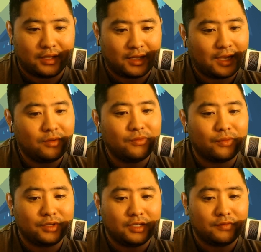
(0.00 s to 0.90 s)
I don't
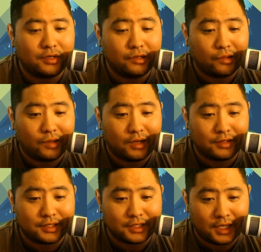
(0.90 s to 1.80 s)
really even know how
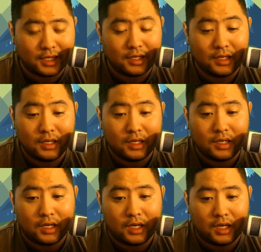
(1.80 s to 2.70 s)
to say it.
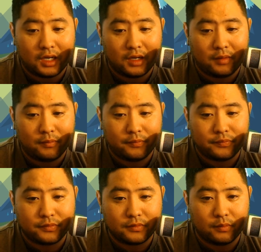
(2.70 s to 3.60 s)

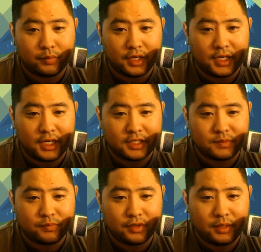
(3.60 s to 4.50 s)
But it's
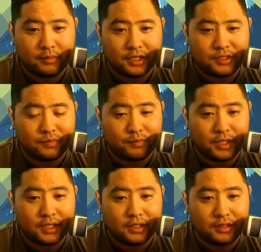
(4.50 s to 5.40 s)
pretty much
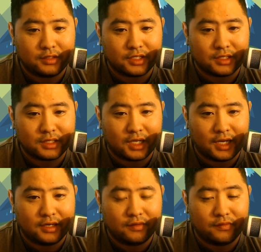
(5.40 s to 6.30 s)
been just
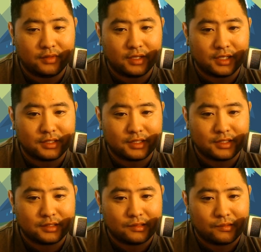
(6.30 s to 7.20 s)
kind of
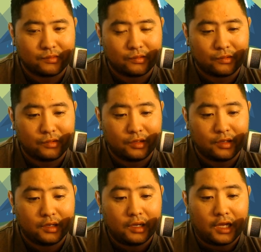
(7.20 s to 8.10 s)
this,
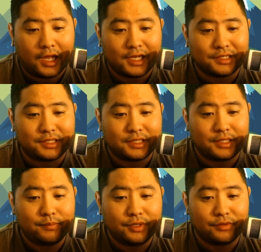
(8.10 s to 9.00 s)
I guess,
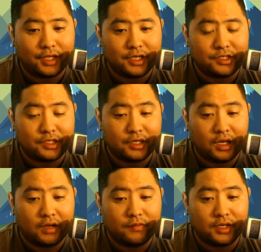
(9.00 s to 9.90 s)
simulation
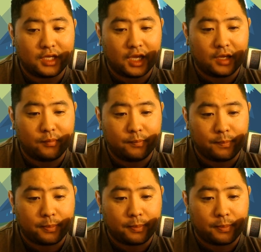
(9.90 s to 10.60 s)
of a game.